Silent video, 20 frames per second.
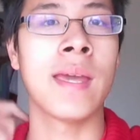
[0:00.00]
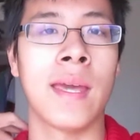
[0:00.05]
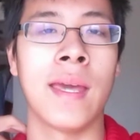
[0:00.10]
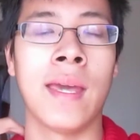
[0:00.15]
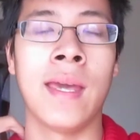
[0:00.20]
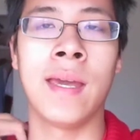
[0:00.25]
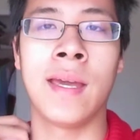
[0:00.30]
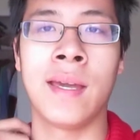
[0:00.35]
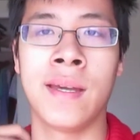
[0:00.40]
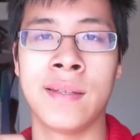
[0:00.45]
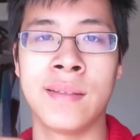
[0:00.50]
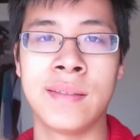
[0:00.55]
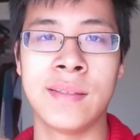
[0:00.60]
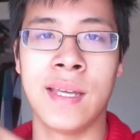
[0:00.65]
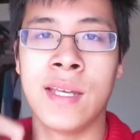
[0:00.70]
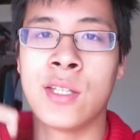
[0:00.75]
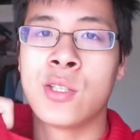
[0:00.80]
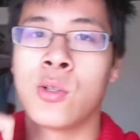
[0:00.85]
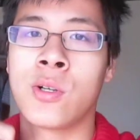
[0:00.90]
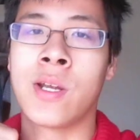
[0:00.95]
And
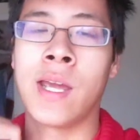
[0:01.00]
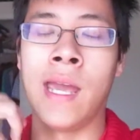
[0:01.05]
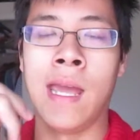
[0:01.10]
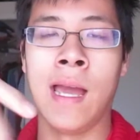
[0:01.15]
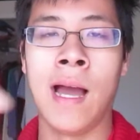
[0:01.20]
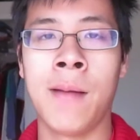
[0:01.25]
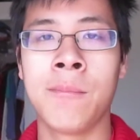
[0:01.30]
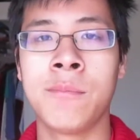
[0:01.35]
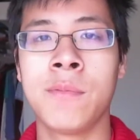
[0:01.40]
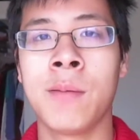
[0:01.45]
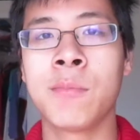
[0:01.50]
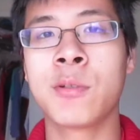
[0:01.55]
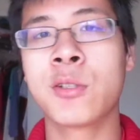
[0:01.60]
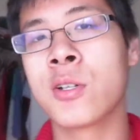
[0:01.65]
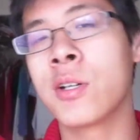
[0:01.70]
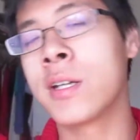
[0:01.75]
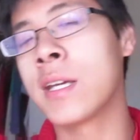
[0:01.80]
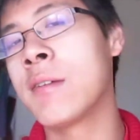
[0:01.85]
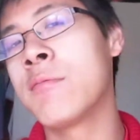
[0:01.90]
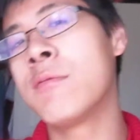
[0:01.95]
it's okay. I'm just
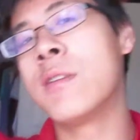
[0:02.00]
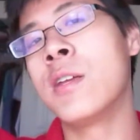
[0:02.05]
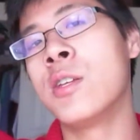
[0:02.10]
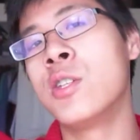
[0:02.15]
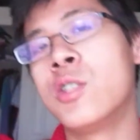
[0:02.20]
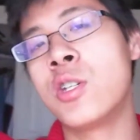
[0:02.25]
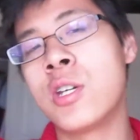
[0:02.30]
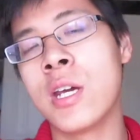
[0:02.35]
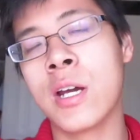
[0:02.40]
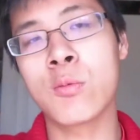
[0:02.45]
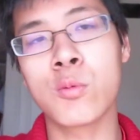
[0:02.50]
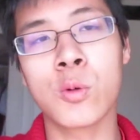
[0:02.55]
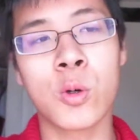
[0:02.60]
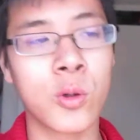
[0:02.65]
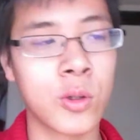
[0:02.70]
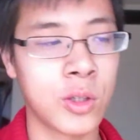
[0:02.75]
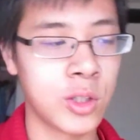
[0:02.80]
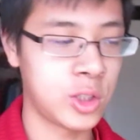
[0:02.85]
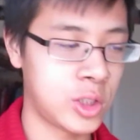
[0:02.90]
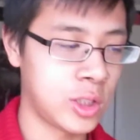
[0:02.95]
gonna give the
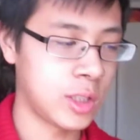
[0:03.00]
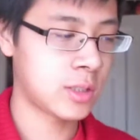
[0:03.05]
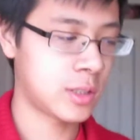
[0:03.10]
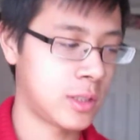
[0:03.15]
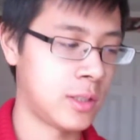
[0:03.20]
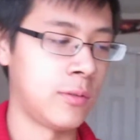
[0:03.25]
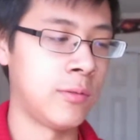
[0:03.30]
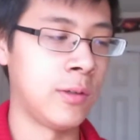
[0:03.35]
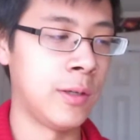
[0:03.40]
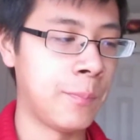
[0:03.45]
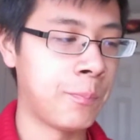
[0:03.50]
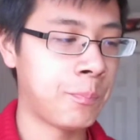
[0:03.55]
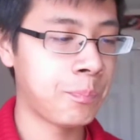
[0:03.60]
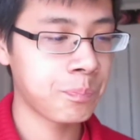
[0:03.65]
general gist of it.